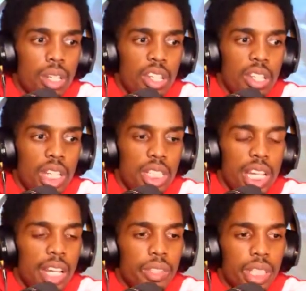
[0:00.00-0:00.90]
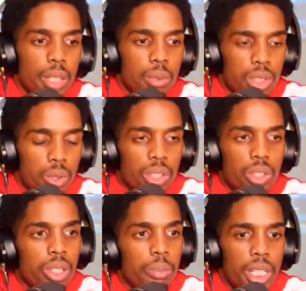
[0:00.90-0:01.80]
into everything that was going
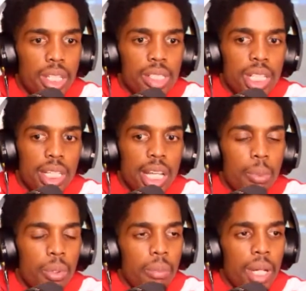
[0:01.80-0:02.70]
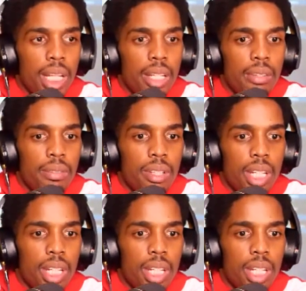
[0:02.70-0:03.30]
on because at that point in my life